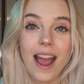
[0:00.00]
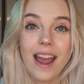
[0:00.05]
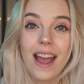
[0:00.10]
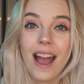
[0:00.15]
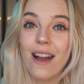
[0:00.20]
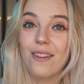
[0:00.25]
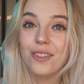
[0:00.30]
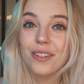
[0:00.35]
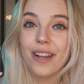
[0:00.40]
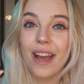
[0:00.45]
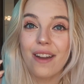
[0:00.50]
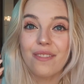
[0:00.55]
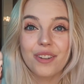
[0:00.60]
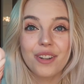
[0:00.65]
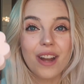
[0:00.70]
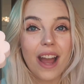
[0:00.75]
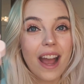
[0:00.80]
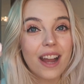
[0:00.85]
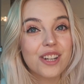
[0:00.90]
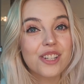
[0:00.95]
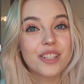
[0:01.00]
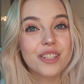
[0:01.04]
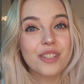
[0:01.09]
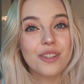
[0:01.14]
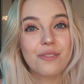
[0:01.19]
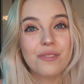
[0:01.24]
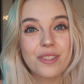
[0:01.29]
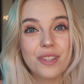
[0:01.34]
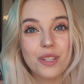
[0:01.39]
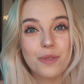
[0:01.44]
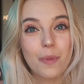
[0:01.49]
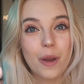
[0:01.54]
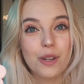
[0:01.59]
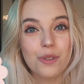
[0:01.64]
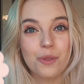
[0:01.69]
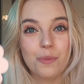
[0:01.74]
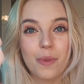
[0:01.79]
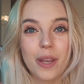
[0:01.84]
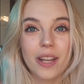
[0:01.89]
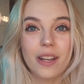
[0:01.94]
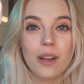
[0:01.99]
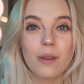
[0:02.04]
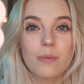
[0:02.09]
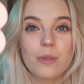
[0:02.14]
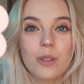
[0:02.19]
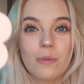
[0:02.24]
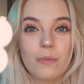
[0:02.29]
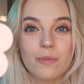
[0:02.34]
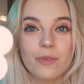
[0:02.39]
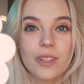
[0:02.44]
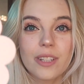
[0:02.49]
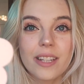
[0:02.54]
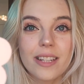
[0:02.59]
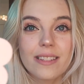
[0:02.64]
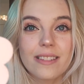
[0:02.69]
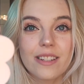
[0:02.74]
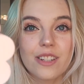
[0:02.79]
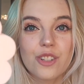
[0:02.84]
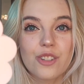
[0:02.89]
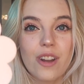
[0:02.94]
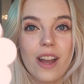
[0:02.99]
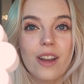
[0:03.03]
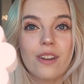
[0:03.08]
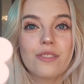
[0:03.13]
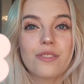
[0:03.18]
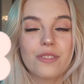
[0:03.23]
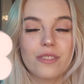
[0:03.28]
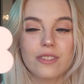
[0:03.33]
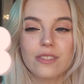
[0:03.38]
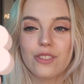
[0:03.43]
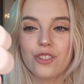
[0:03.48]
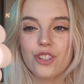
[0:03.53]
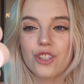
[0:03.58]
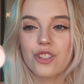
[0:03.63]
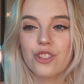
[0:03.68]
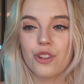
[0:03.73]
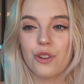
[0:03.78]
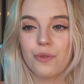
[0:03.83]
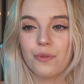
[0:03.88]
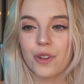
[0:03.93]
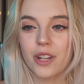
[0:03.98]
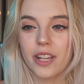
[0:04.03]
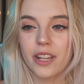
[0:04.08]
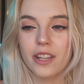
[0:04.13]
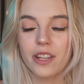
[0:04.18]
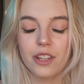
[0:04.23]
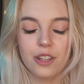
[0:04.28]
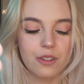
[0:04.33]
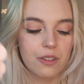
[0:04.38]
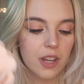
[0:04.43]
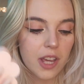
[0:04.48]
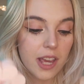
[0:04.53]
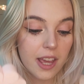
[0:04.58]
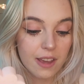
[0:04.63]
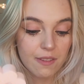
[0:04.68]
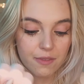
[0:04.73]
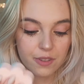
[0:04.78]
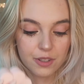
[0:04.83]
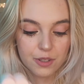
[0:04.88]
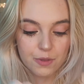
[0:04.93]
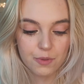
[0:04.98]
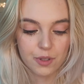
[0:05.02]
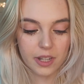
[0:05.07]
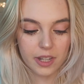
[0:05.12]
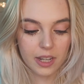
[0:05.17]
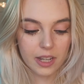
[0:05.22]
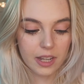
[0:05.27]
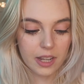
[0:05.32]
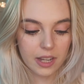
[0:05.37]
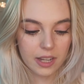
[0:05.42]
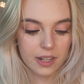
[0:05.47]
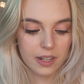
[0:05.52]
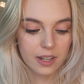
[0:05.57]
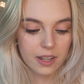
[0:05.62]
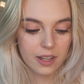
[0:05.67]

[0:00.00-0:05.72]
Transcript: I haven't ever actually used a sponge with makeup, so I'm really excited to try So This is just so freaking cute. Feels really good.